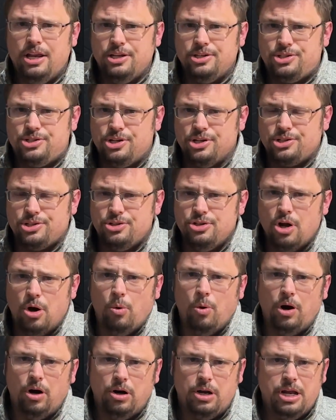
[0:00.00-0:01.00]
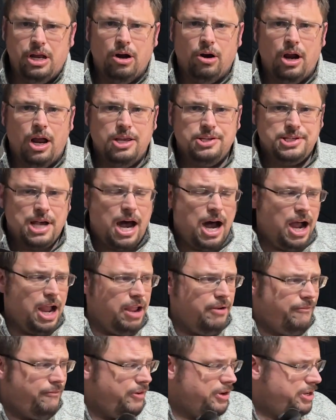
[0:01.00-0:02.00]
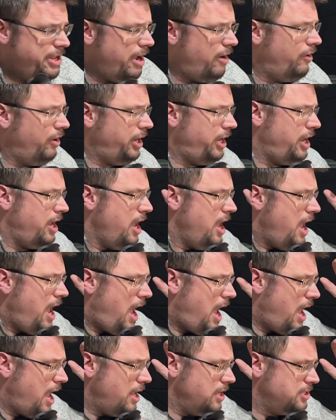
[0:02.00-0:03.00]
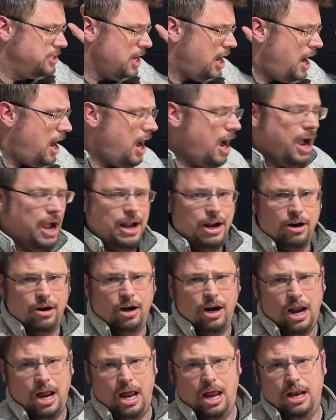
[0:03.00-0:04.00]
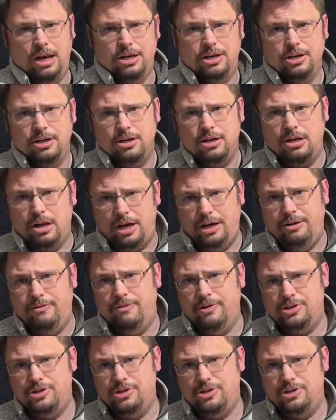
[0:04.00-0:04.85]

It is just nowhere near as high fidelity as higher end night